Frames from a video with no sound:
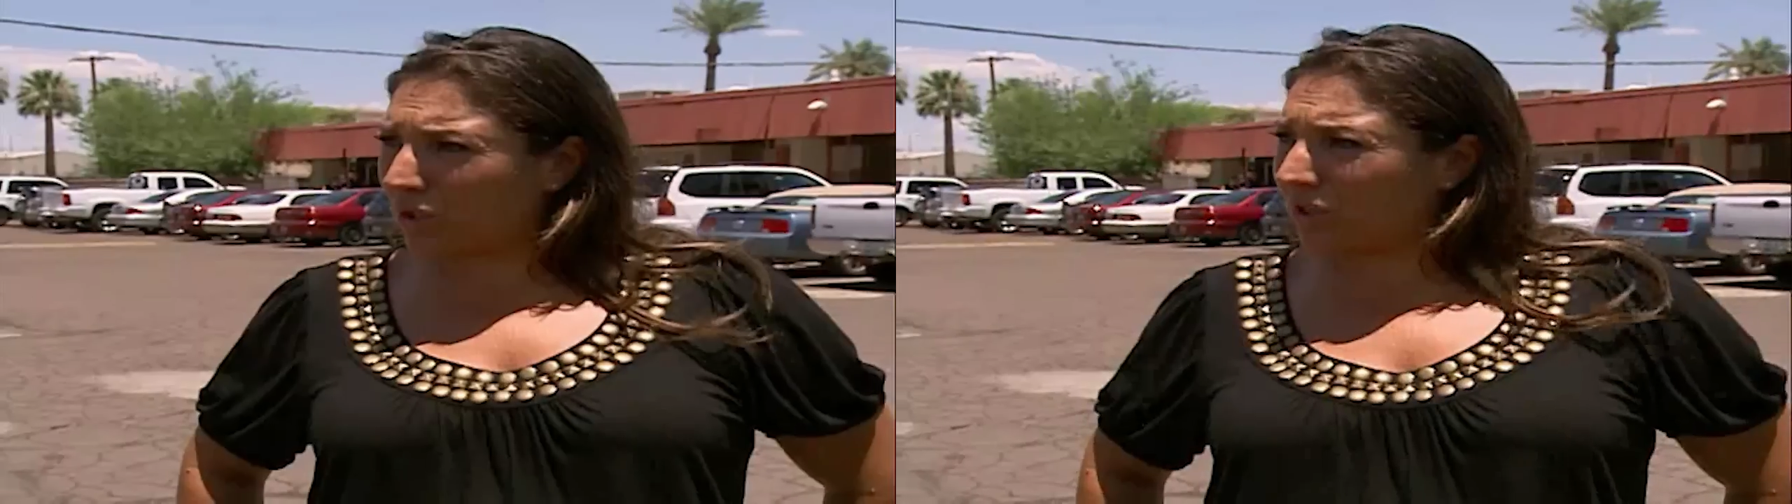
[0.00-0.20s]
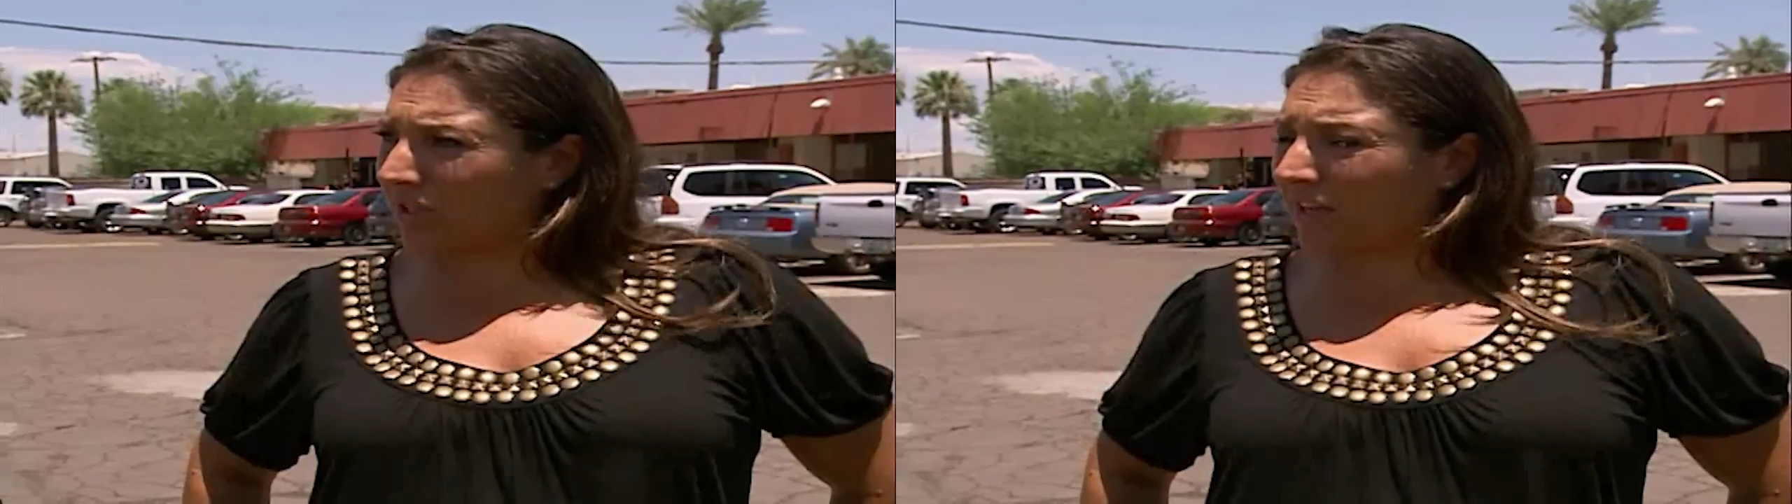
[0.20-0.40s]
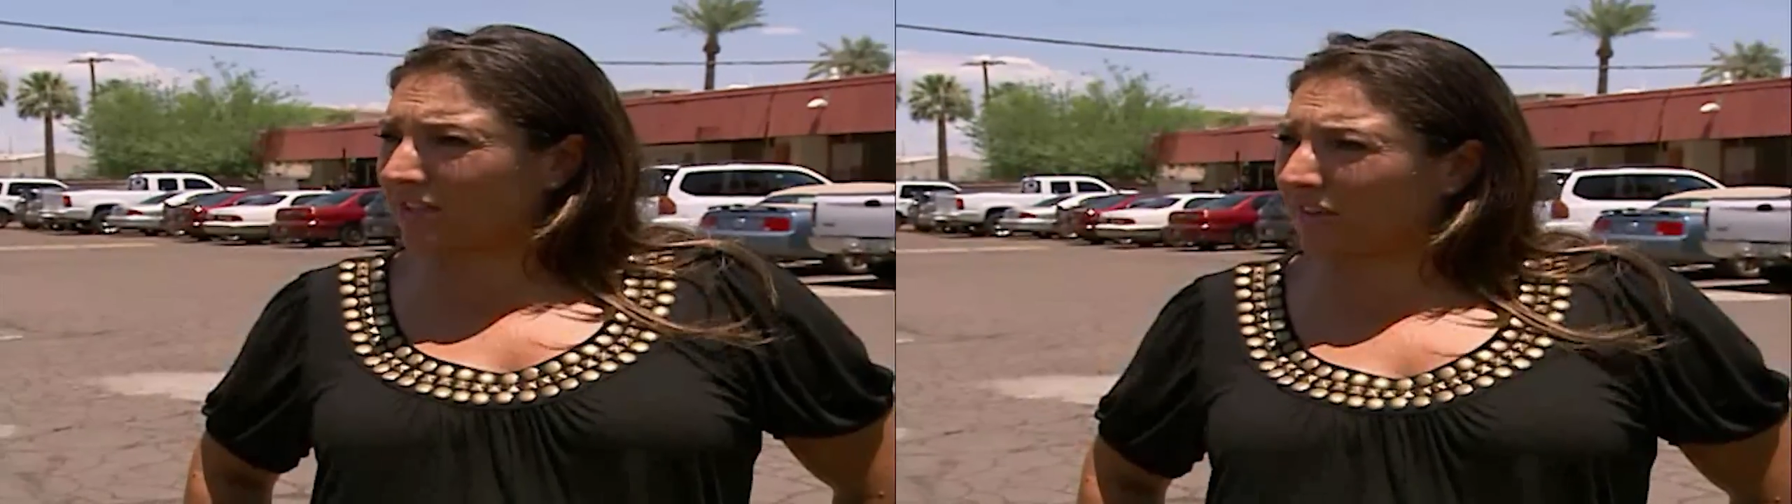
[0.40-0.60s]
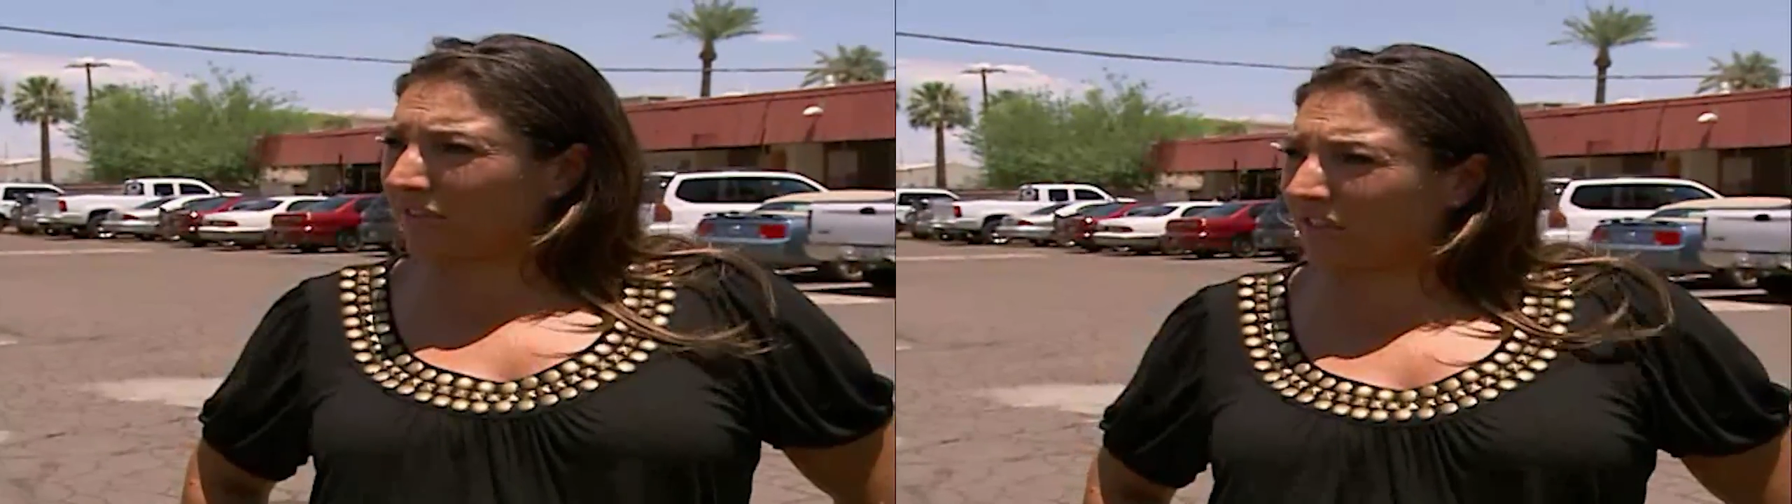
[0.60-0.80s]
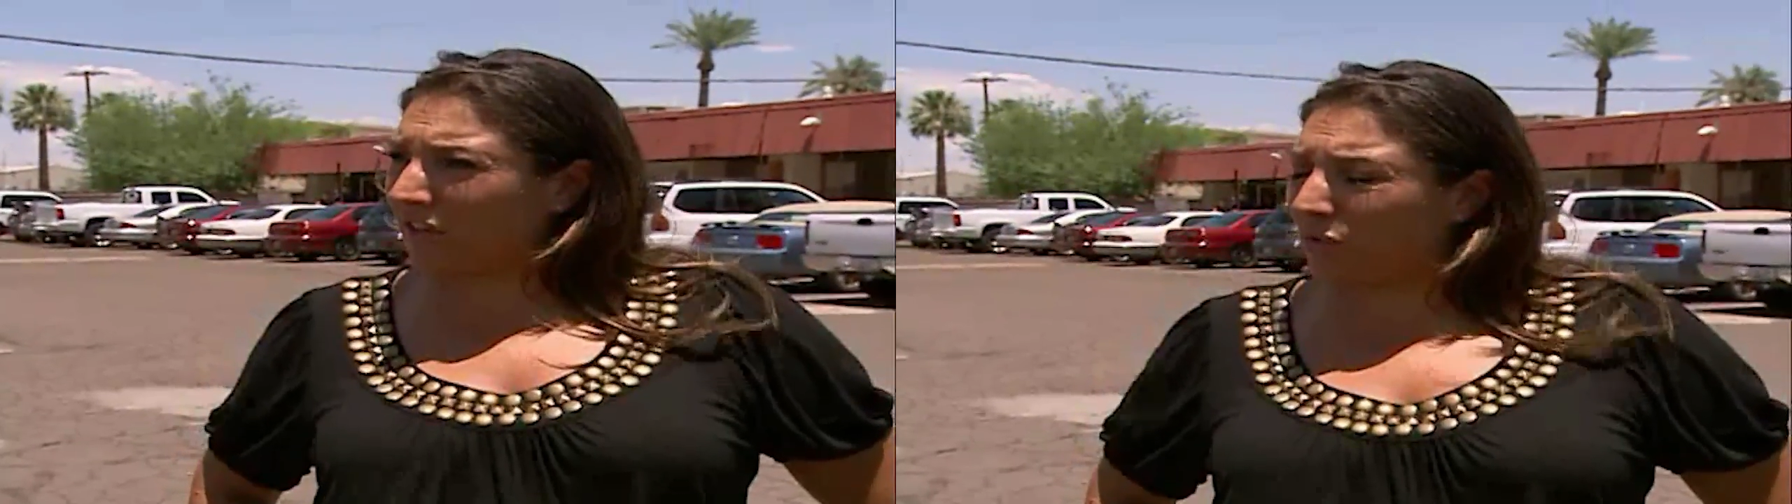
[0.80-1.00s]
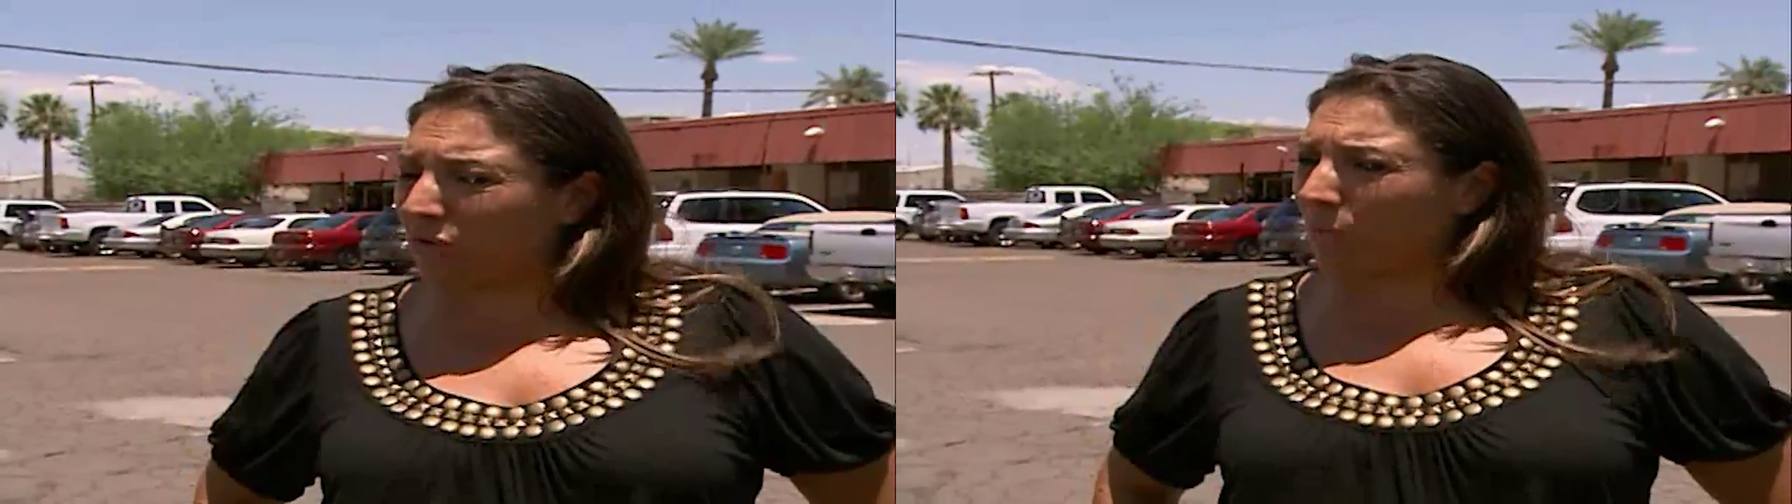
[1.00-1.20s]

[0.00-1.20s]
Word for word: good, and I don't even think you